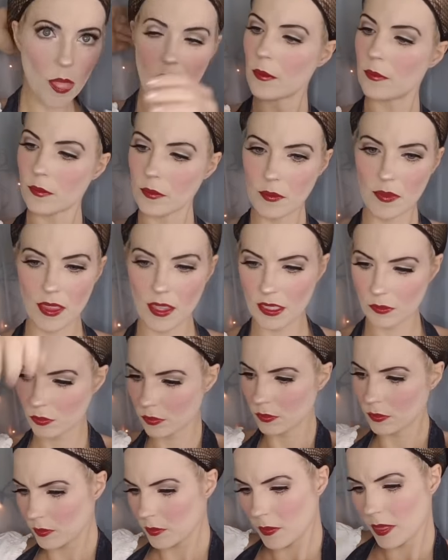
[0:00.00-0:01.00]
a lot of
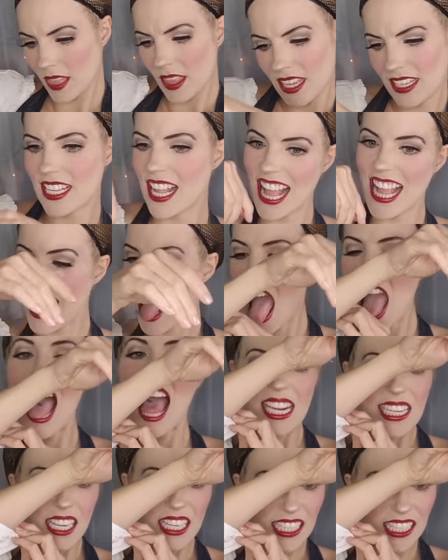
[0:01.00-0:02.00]
hair, and oh,
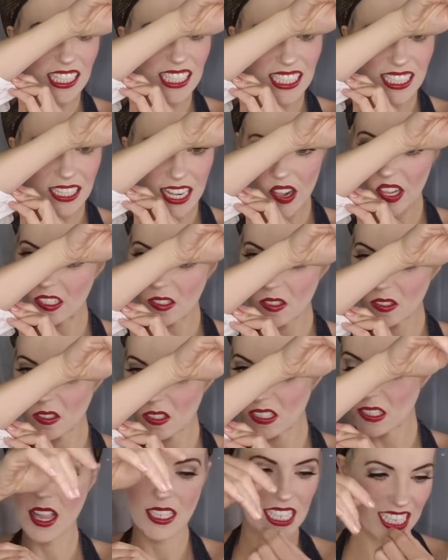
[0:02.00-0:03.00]
yeah, that's right, I
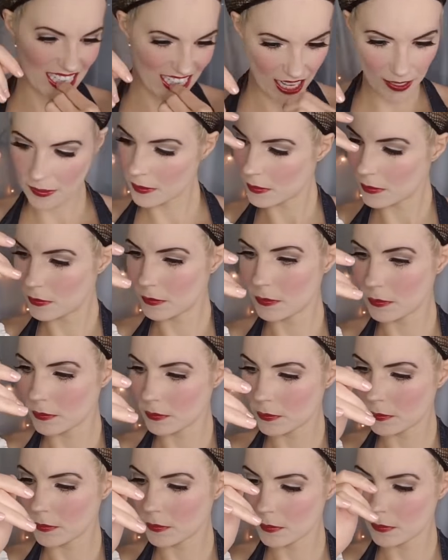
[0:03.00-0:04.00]
got this thing from the
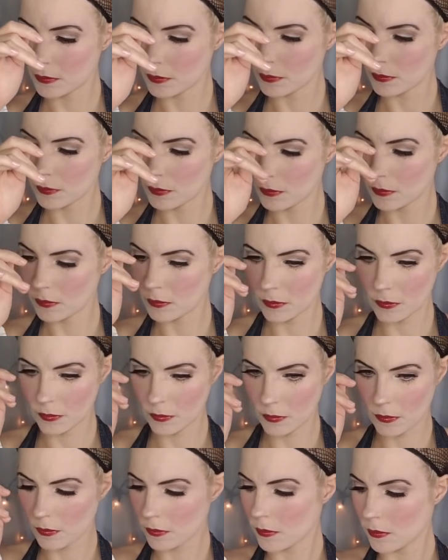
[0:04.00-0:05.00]
thrift shop,
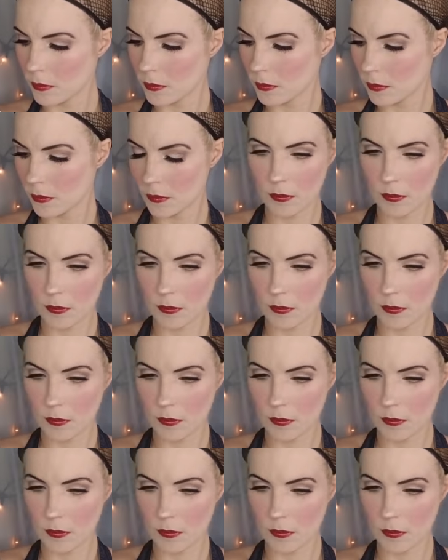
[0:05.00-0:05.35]
and